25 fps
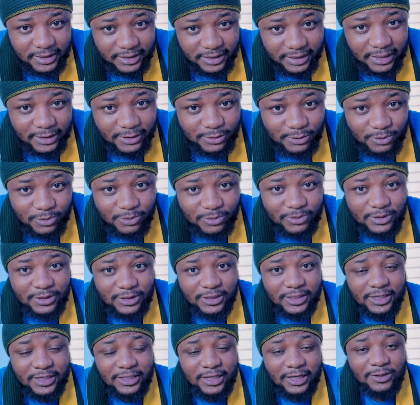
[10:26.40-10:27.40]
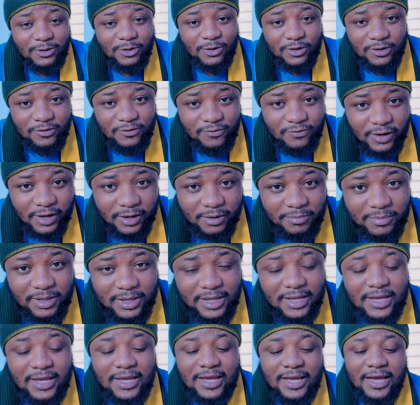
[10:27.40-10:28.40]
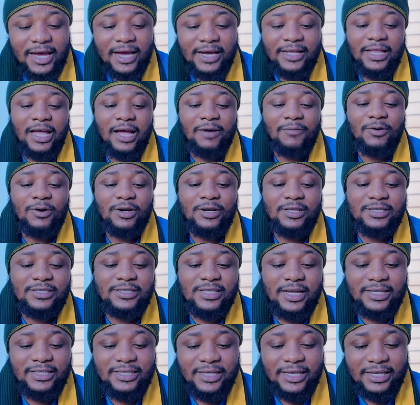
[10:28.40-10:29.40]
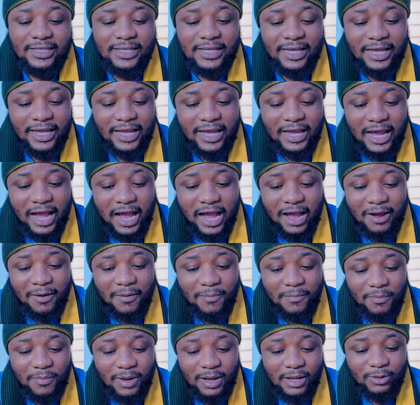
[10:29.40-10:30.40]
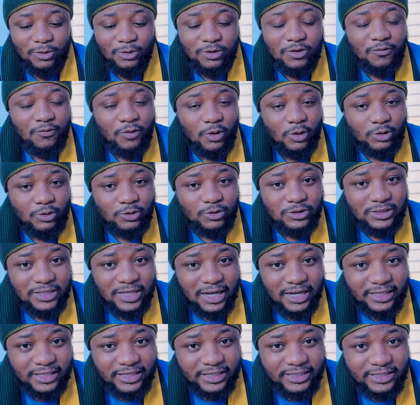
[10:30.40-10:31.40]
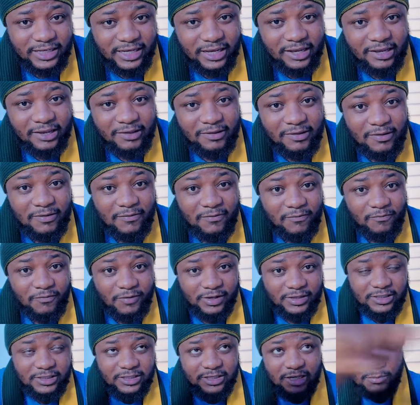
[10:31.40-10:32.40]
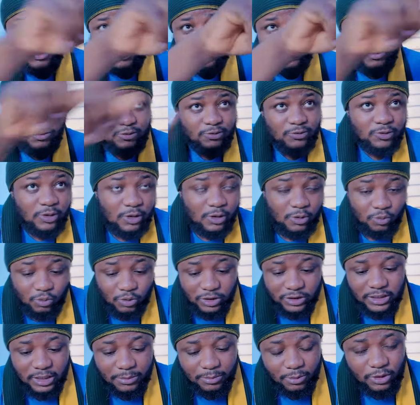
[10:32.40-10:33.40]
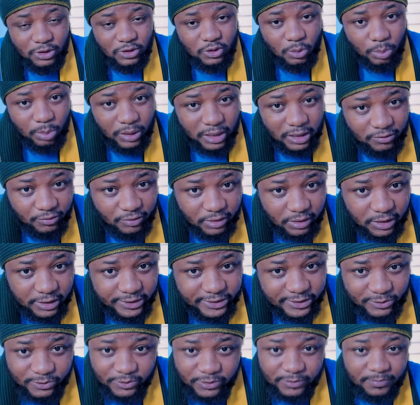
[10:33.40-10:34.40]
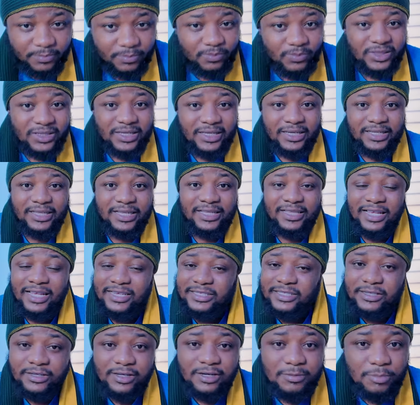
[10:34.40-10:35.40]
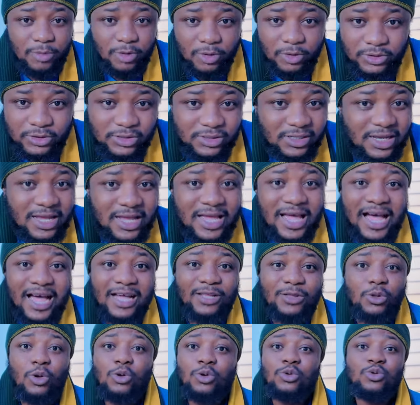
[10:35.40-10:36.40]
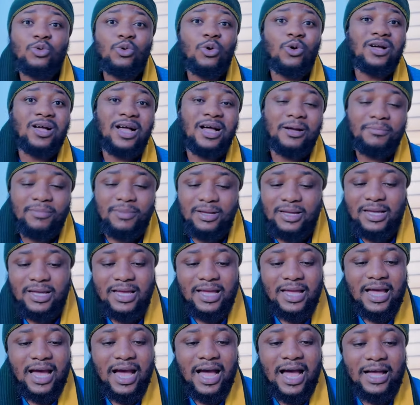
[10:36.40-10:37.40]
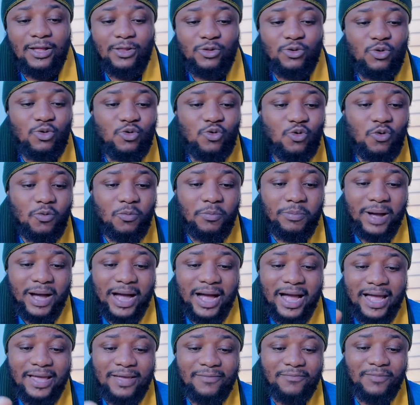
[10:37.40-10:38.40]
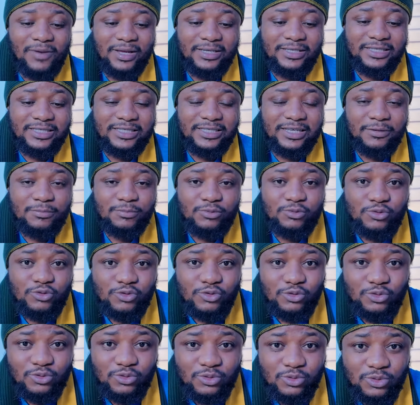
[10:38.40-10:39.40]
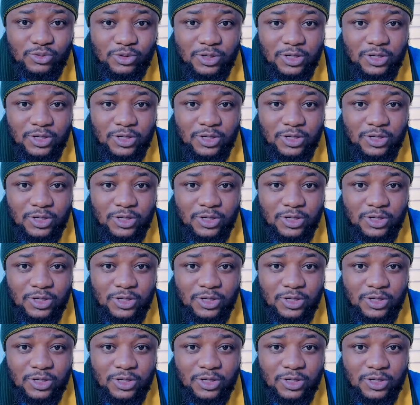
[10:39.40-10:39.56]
yes so oh, chicken and turkey farm and i've already started uh, i'm uh, looking forward to start this uh, vegetable which i'm going to plant really soon in the next three months i don't talk i no go buy vegetables